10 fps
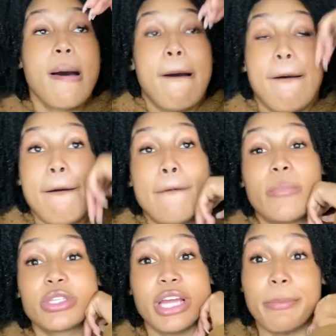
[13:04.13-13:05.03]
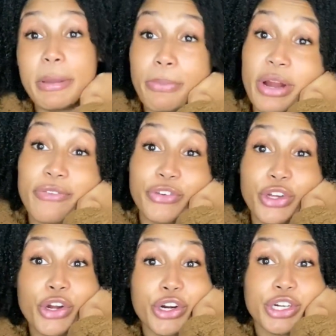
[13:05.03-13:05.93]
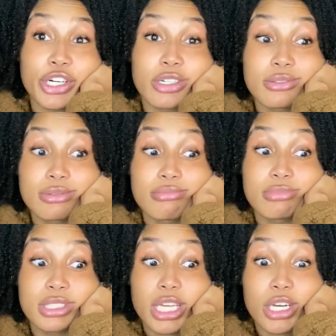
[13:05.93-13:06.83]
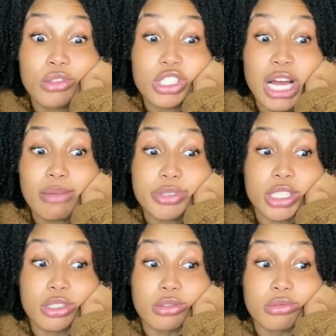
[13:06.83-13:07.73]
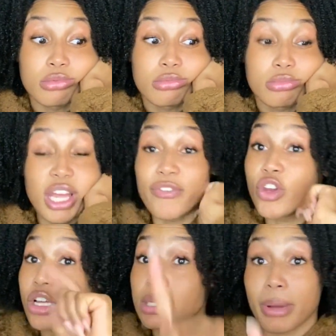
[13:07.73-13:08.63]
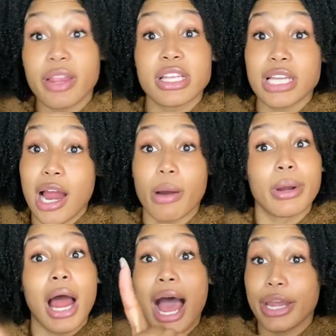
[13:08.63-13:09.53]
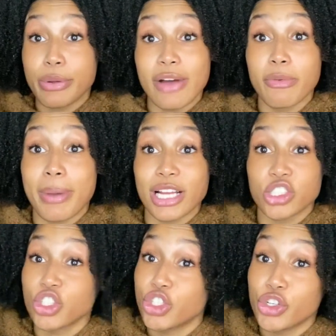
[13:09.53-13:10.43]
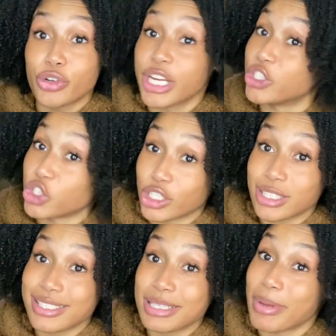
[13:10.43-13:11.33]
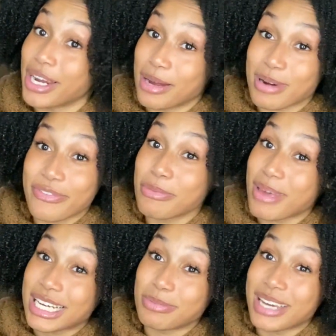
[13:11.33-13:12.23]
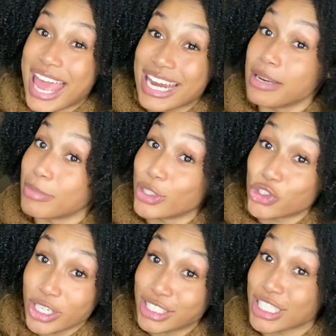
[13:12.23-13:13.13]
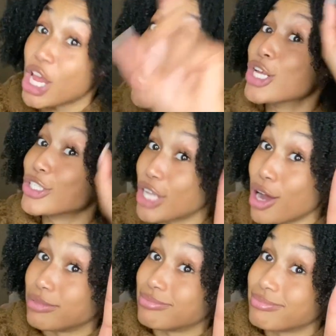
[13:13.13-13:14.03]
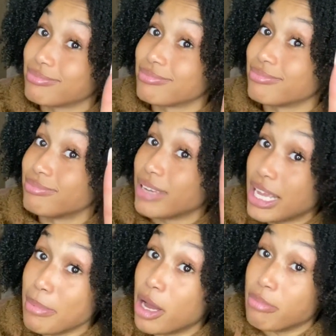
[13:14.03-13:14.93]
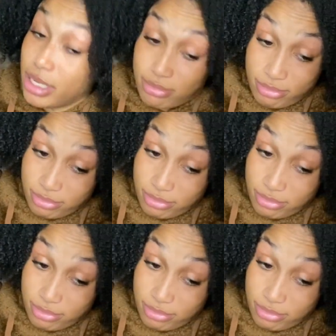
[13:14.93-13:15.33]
So yeah, be praying for your girl to get a new job soon. If you know somebody that's hiring, I do have a bachelor's degree in journalism and nonprofit management and administrations. So email me.